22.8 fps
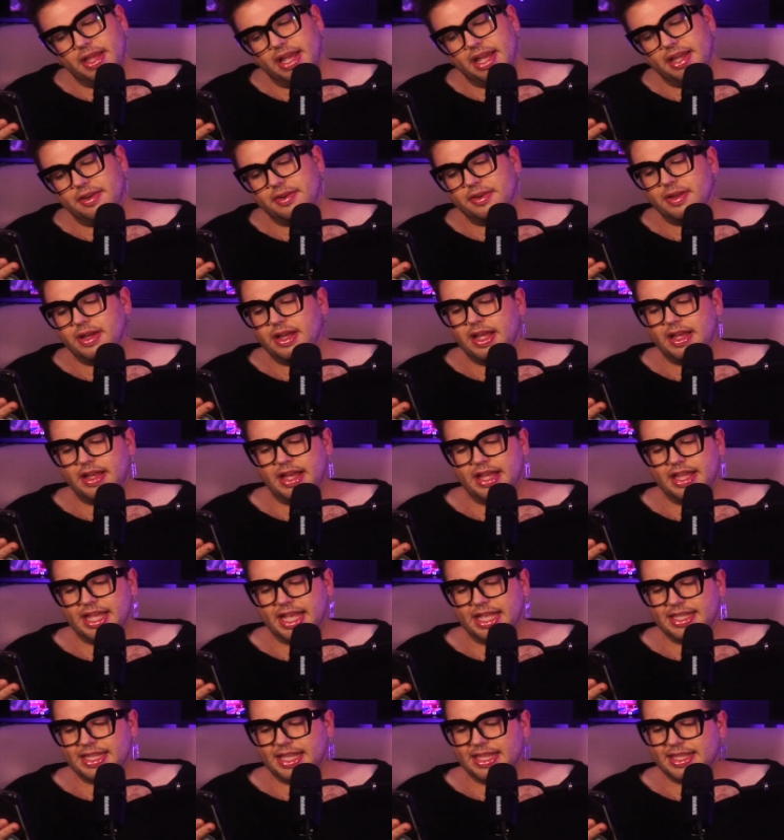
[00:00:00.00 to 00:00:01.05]
I don't know. I
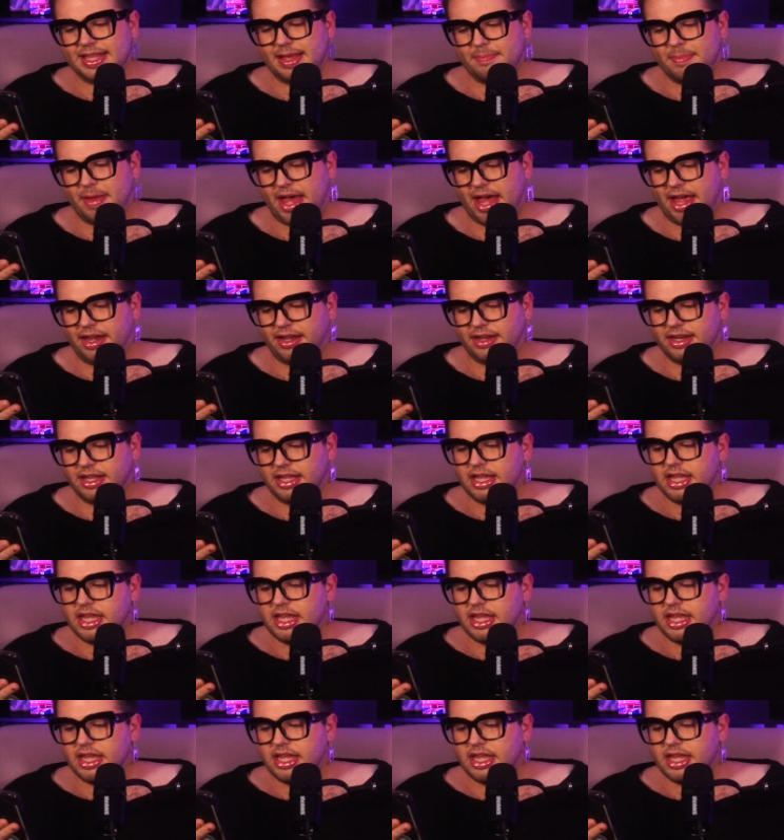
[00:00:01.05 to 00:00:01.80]
guess that's not bad.